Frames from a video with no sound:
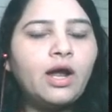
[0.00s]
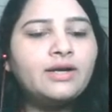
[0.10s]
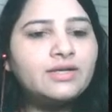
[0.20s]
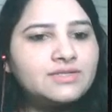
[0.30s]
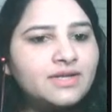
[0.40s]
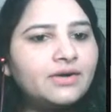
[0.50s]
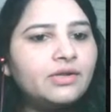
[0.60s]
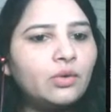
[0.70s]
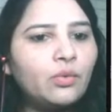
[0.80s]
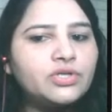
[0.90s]
understand
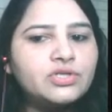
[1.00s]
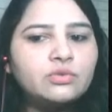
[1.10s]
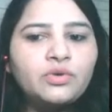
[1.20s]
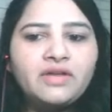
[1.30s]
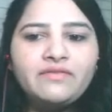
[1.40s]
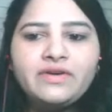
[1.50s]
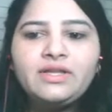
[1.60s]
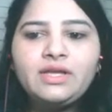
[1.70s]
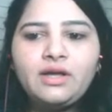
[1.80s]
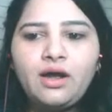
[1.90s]
the question, whatever
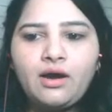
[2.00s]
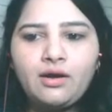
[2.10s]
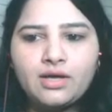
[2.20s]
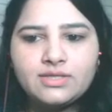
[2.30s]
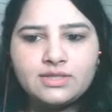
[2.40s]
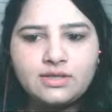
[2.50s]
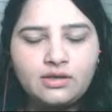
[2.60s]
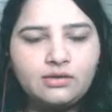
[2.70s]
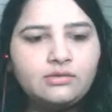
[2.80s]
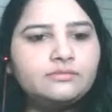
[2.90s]
they are
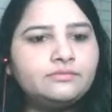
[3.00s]
asking,